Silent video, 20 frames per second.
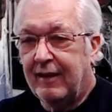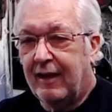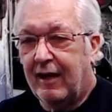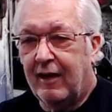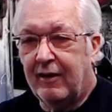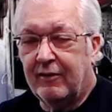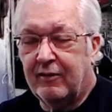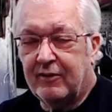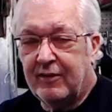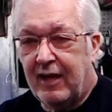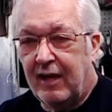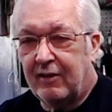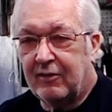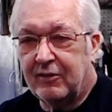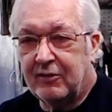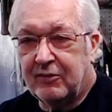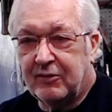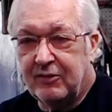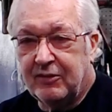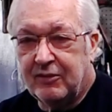
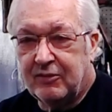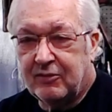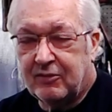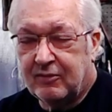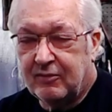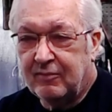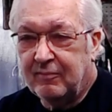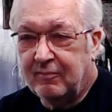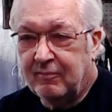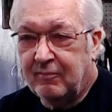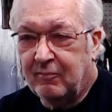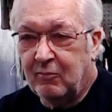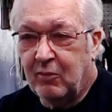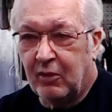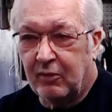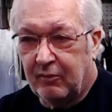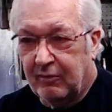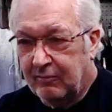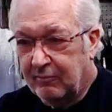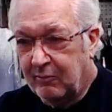$100 is
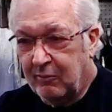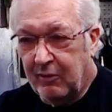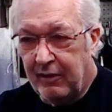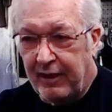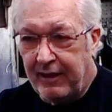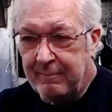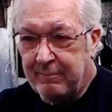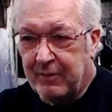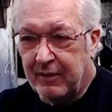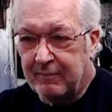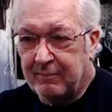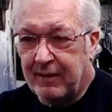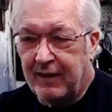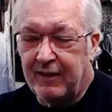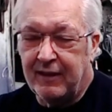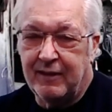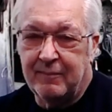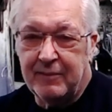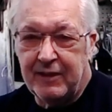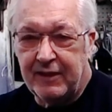where I put my
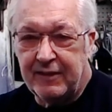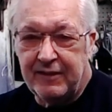limit,